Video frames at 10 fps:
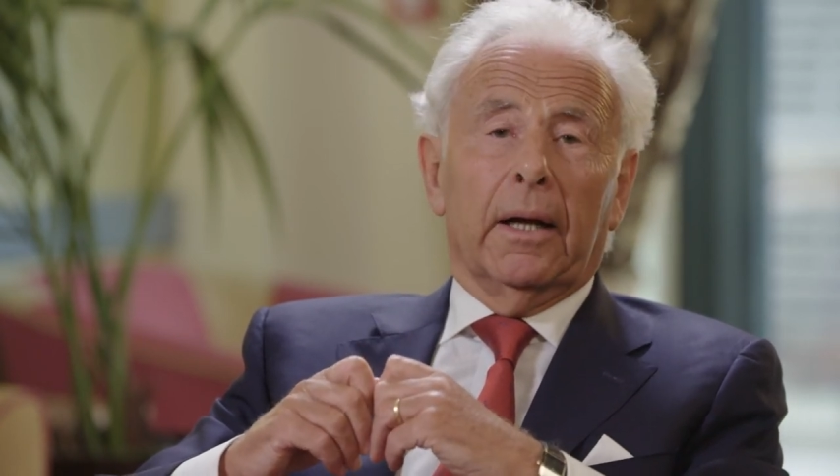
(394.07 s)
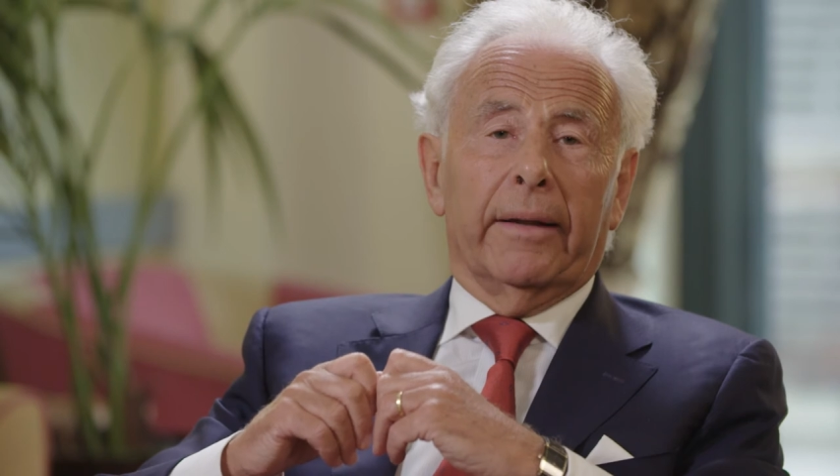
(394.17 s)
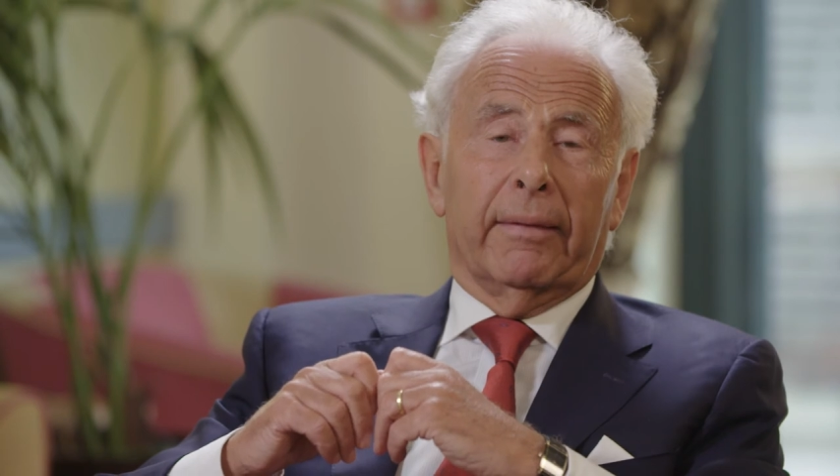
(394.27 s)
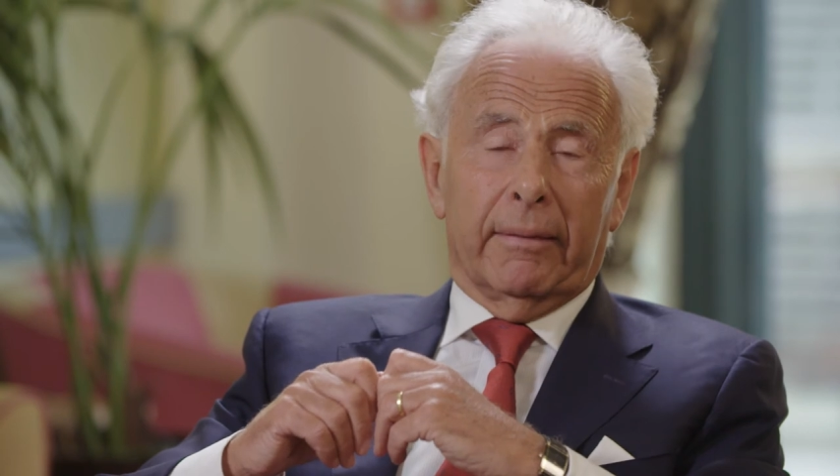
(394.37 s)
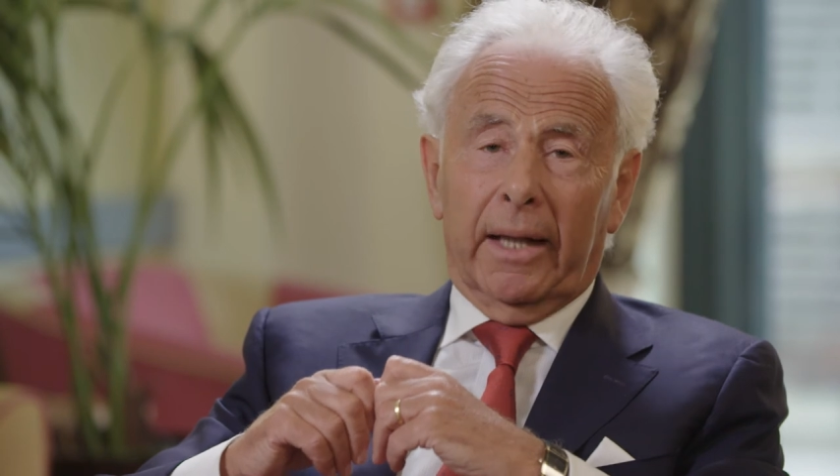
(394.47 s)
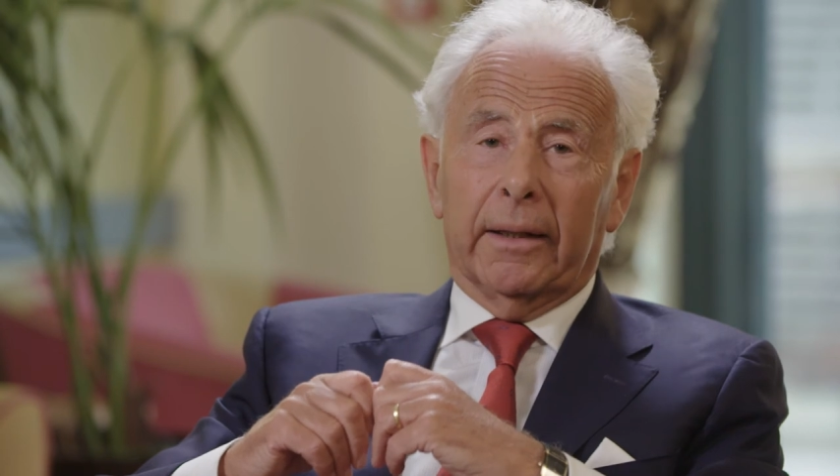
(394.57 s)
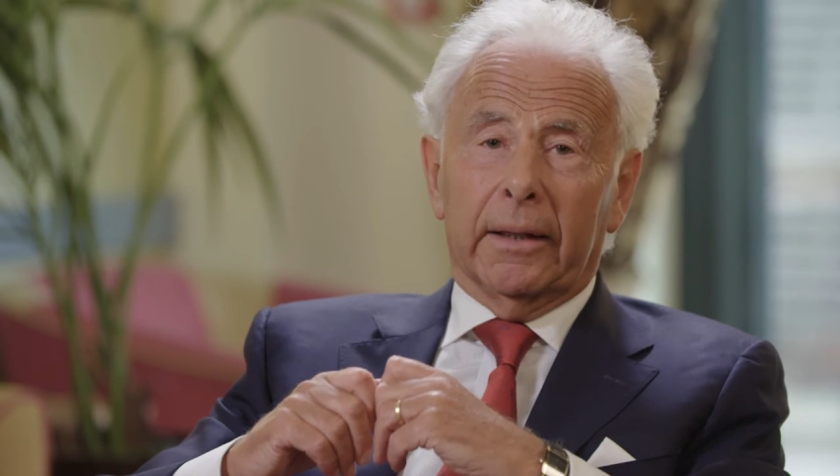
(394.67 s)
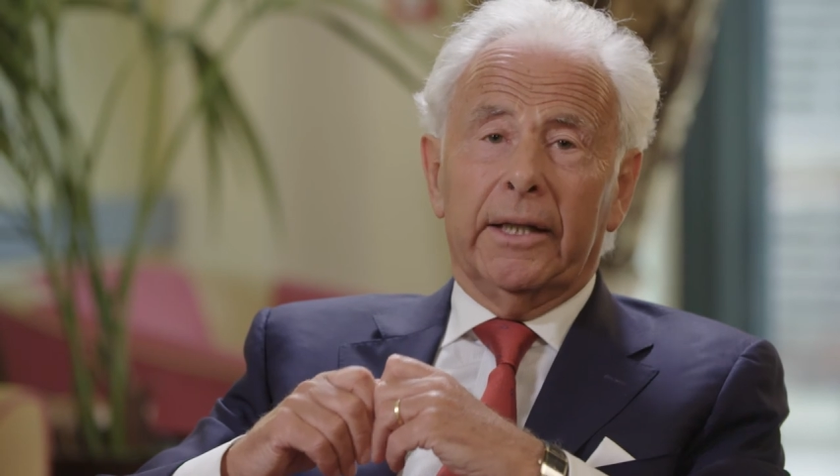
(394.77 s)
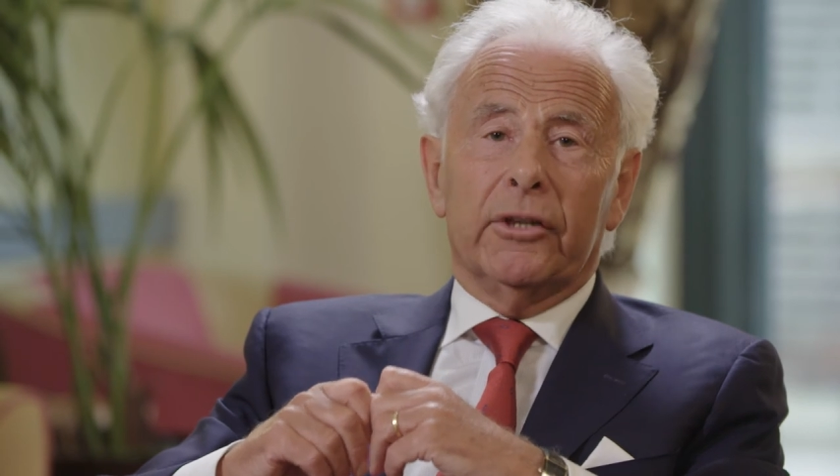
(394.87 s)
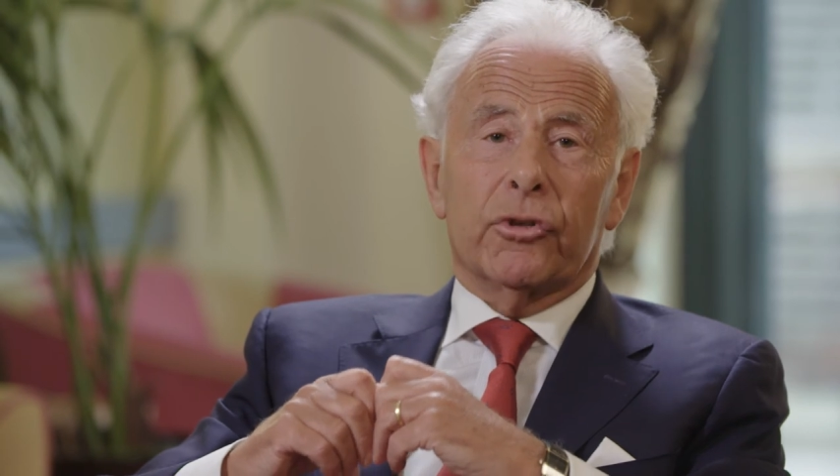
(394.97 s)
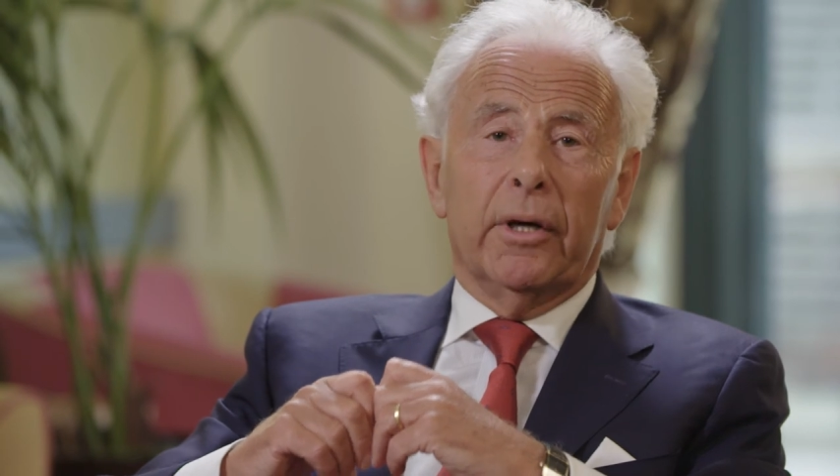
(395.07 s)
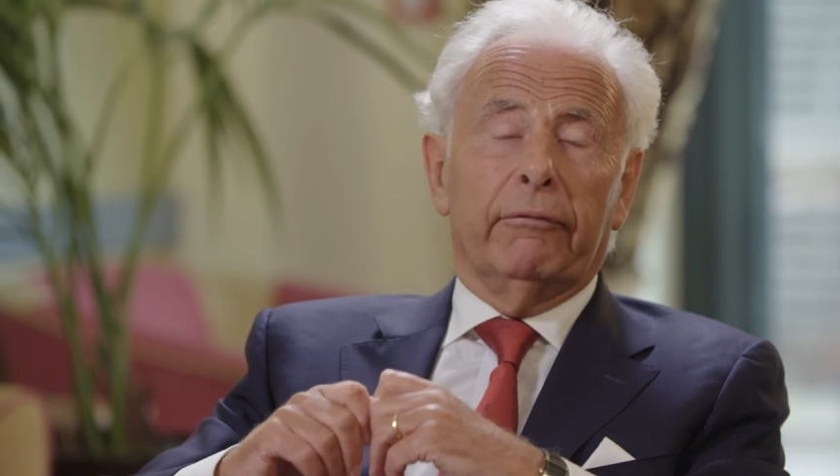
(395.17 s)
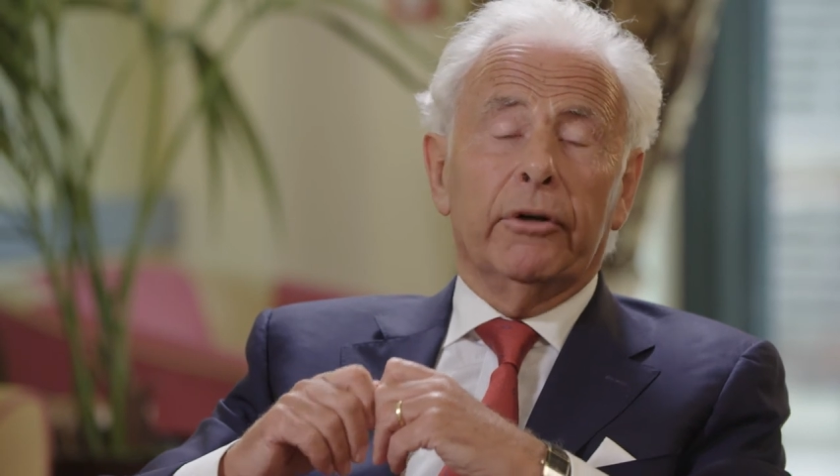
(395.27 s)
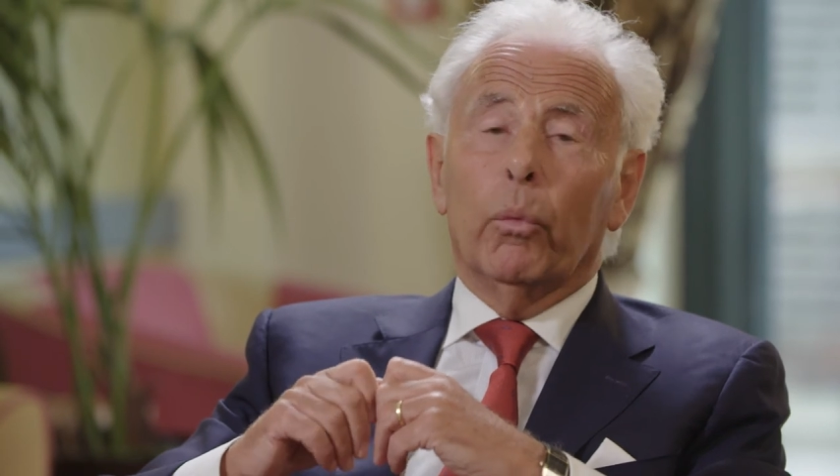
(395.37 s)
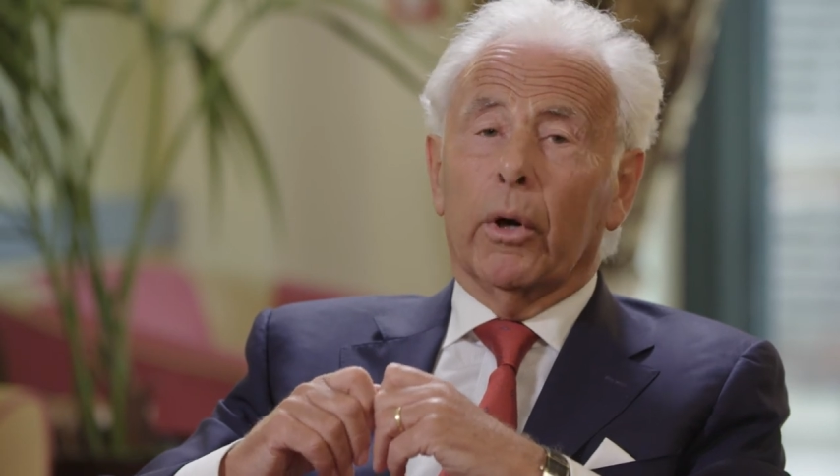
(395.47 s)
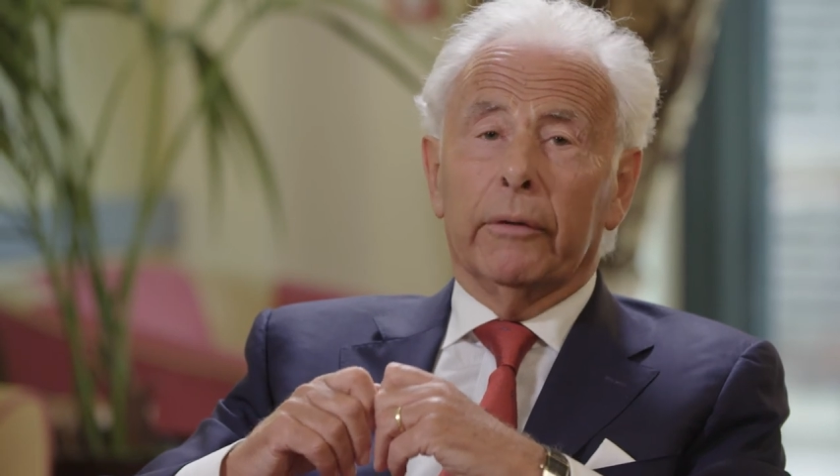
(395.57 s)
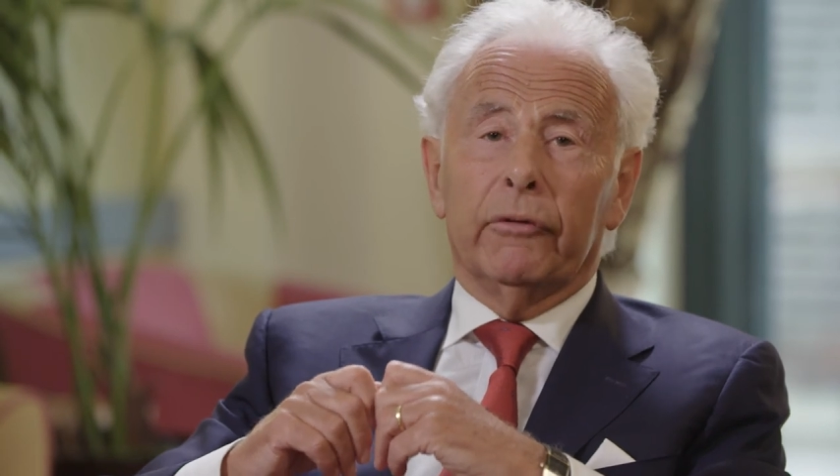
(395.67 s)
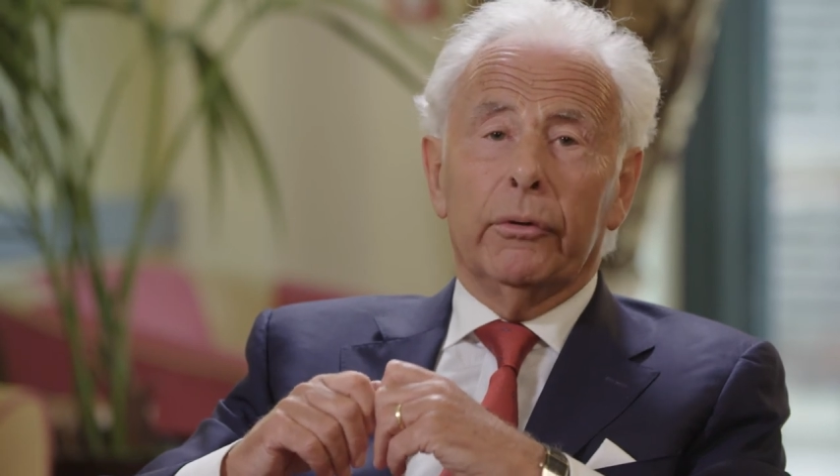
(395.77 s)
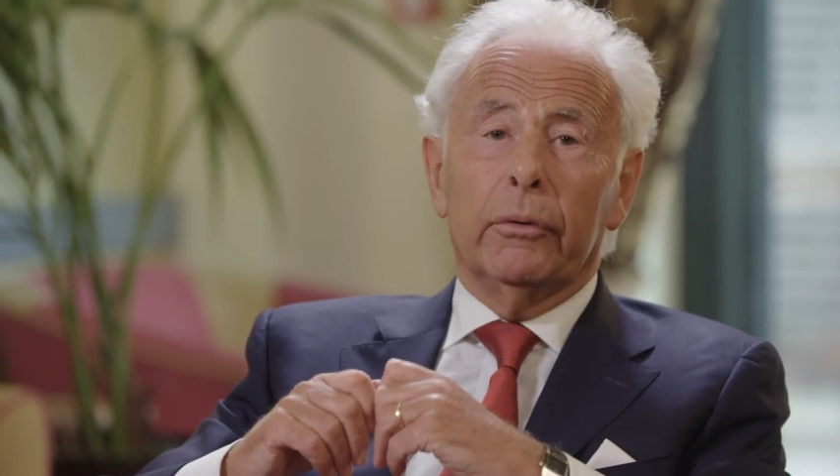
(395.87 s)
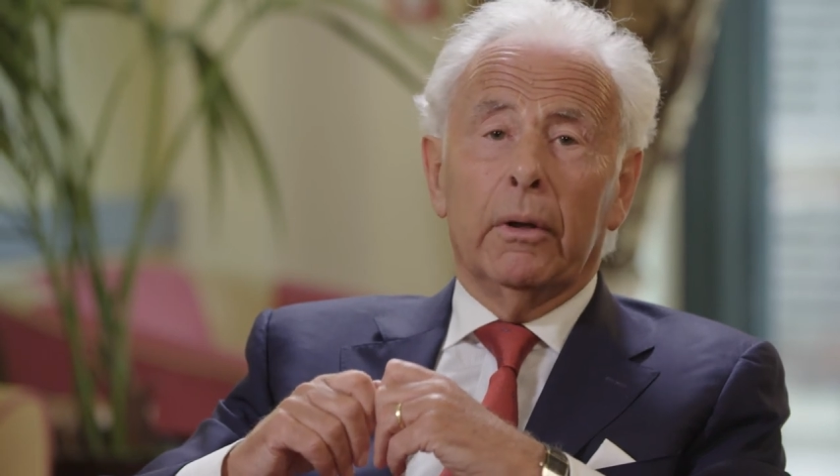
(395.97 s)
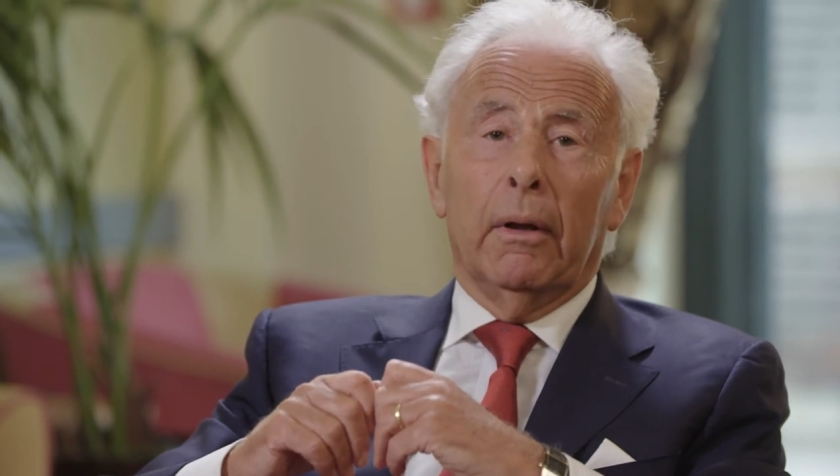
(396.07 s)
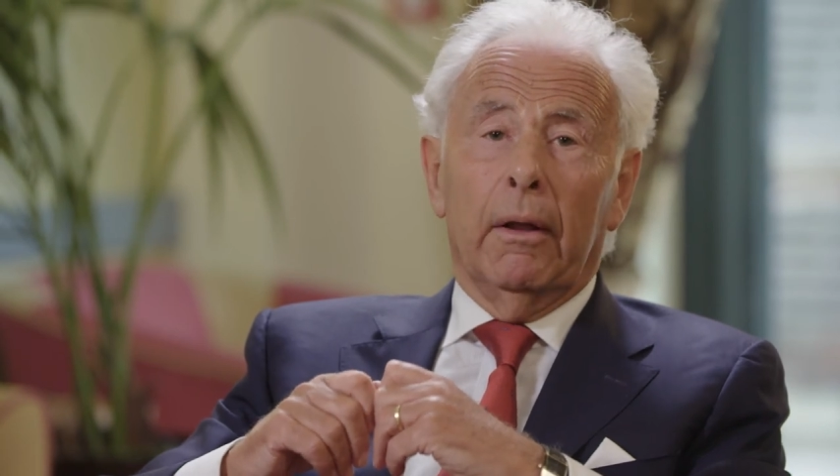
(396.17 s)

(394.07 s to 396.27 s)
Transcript: I thank each and every one of you